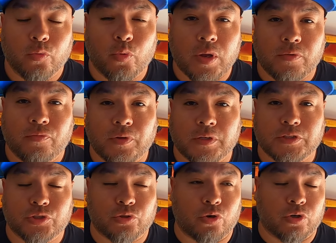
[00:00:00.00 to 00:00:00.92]

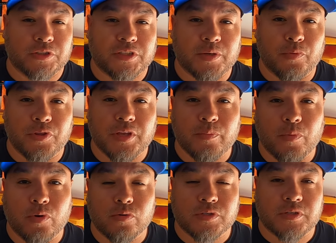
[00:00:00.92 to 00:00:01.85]
Redfish are some of the
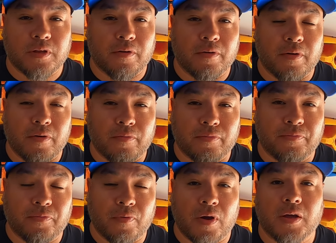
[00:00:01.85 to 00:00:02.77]
most
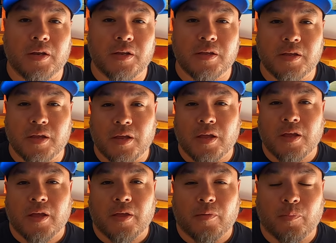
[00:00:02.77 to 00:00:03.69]
fun,
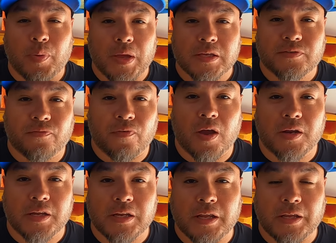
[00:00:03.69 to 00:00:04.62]
best
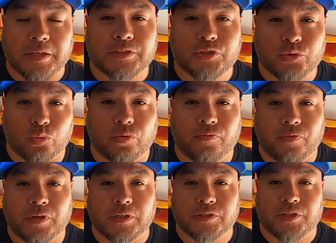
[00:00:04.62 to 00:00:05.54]
fighting inshore
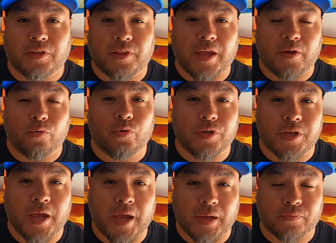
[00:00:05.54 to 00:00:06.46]
fish that
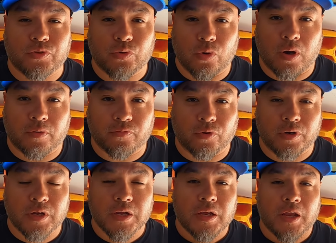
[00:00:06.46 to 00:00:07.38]
we have to
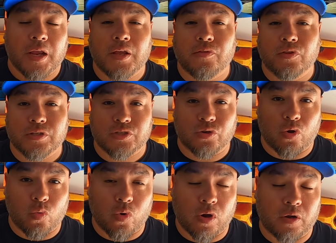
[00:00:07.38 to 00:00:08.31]
offer in the
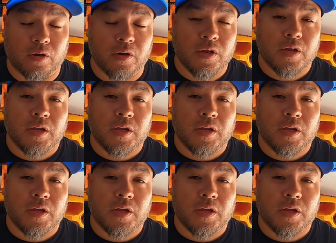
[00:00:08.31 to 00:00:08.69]
saltwater.